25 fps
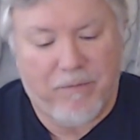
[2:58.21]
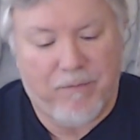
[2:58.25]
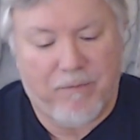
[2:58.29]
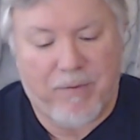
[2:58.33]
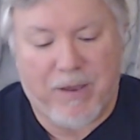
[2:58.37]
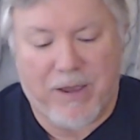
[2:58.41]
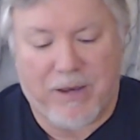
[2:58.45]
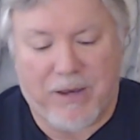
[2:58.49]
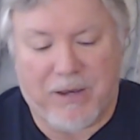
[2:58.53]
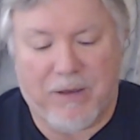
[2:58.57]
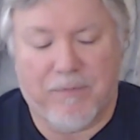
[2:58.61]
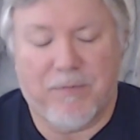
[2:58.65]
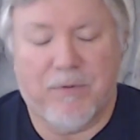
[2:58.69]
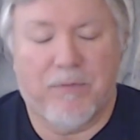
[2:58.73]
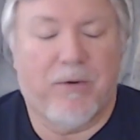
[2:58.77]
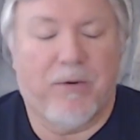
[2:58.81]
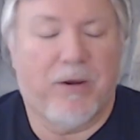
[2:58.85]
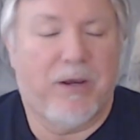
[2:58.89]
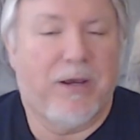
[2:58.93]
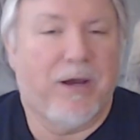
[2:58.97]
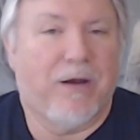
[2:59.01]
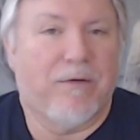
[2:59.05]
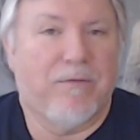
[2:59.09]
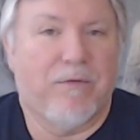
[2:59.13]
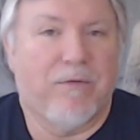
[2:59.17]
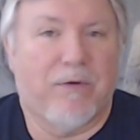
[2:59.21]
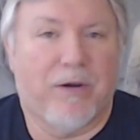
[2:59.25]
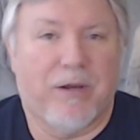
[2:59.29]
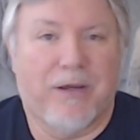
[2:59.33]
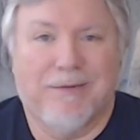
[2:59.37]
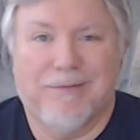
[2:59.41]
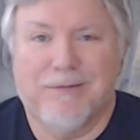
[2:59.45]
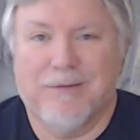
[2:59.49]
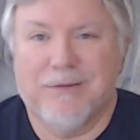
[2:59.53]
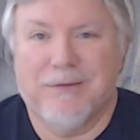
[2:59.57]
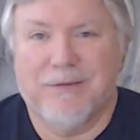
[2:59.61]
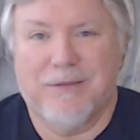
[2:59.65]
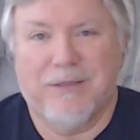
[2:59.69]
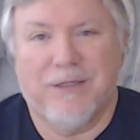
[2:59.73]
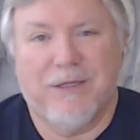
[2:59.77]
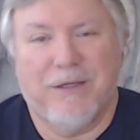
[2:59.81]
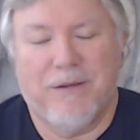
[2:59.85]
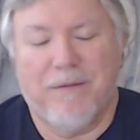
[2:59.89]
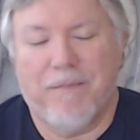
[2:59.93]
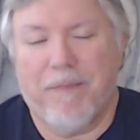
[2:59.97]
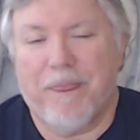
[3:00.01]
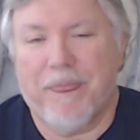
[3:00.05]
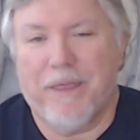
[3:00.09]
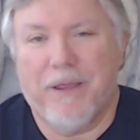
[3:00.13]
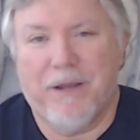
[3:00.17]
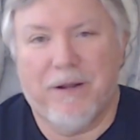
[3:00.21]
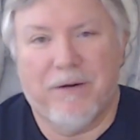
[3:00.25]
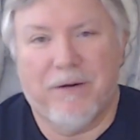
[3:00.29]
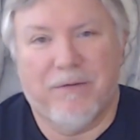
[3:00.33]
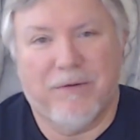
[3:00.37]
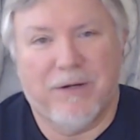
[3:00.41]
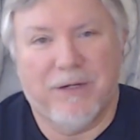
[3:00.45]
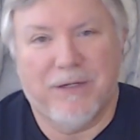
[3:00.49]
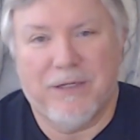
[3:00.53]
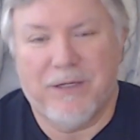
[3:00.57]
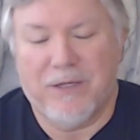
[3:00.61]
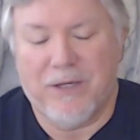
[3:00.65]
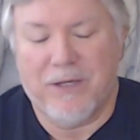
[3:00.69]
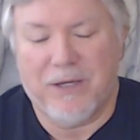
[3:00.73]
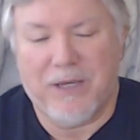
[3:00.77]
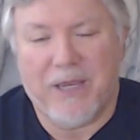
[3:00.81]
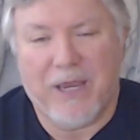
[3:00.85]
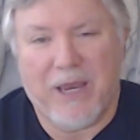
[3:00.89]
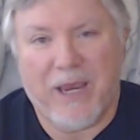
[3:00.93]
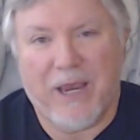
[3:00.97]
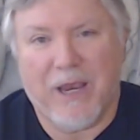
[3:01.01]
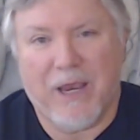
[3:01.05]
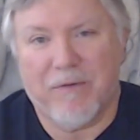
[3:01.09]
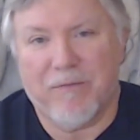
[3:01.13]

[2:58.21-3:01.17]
Backup and recovery. You know what? You can't